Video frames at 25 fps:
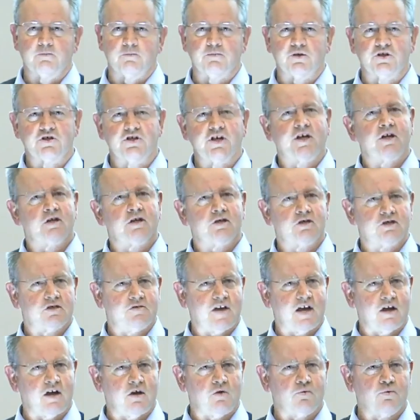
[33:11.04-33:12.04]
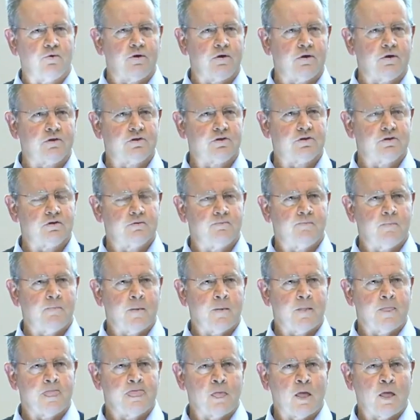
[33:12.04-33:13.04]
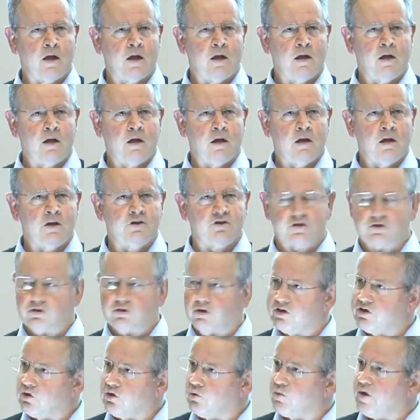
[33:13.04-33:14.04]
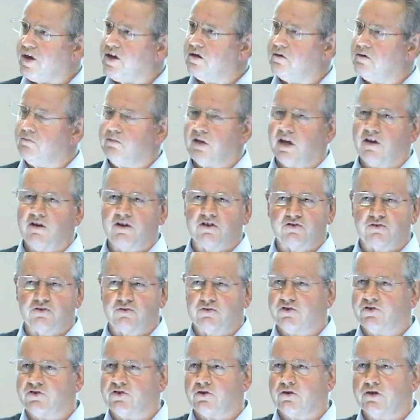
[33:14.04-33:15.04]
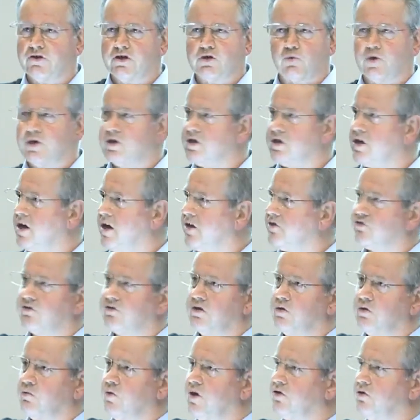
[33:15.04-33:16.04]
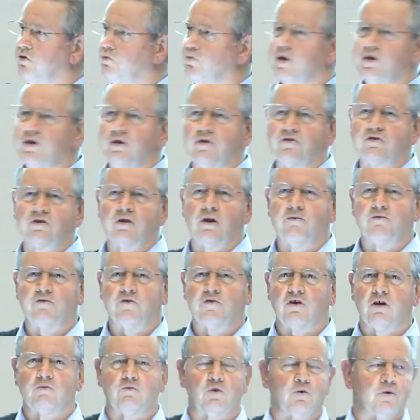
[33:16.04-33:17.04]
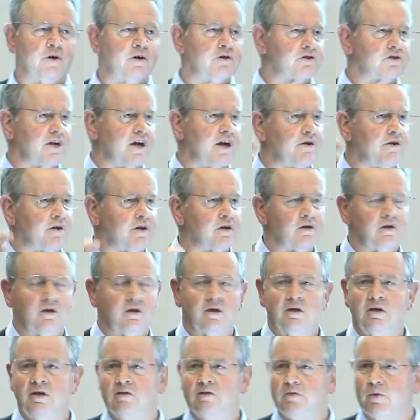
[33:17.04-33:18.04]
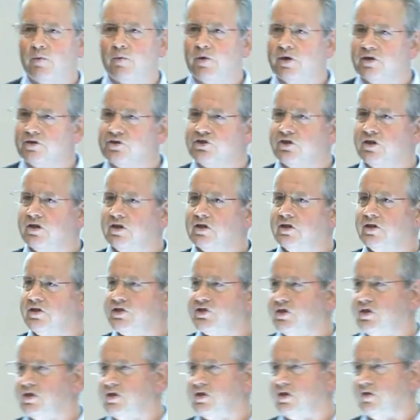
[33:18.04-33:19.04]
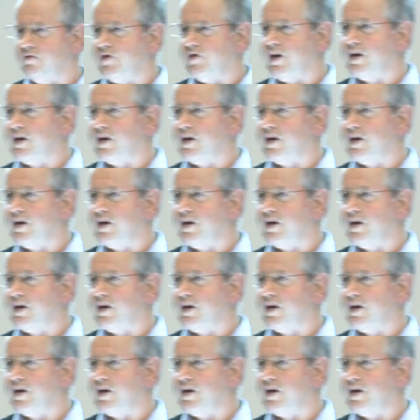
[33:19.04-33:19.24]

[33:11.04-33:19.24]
the particulars of how it works. Just like the wind blowing through the trees, we can't see where the wind has come from or where it's going. But we can certainly see the